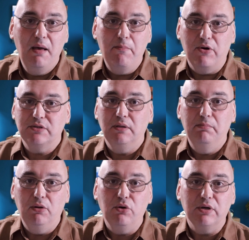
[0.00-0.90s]
personal
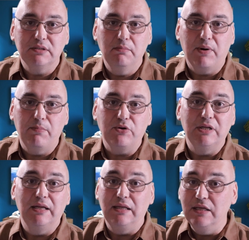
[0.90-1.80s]
belongings, some property
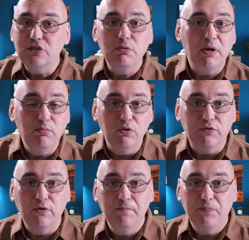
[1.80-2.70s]
that needs to be removed